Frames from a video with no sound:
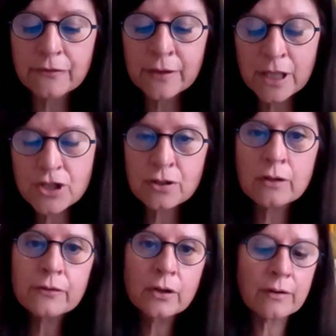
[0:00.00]

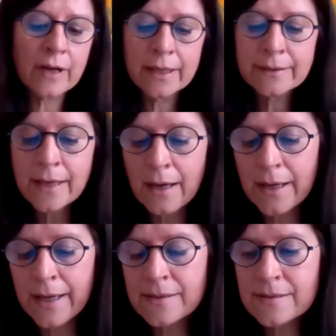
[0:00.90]
definition of
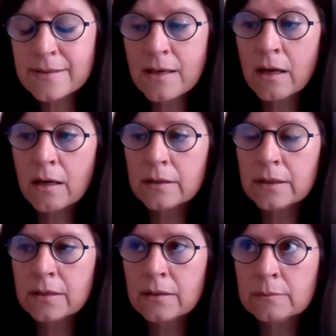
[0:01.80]
Koreeda as,
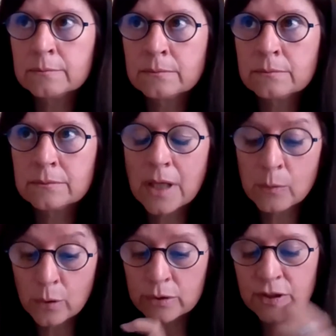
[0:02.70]

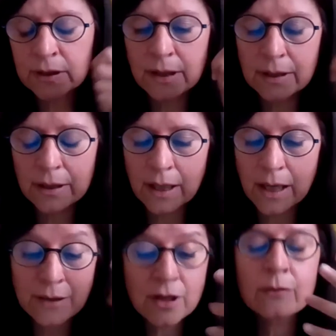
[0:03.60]
I'm quoting,
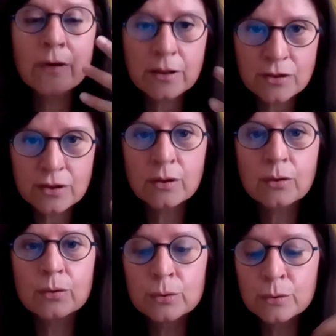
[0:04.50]
a
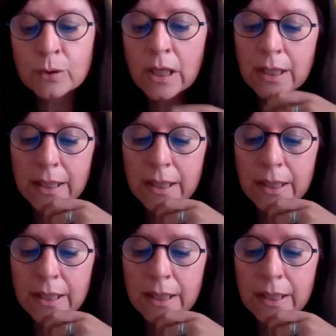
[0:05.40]
director who